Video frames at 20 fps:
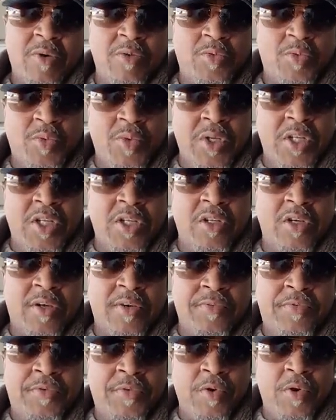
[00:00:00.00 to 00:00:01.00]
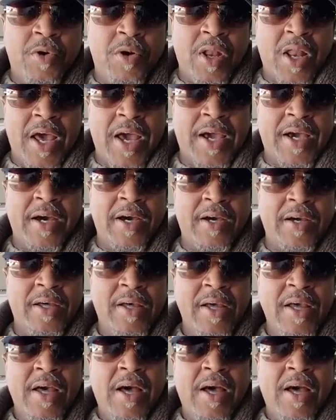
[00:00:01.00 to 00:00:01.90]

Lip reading: was really looking for like a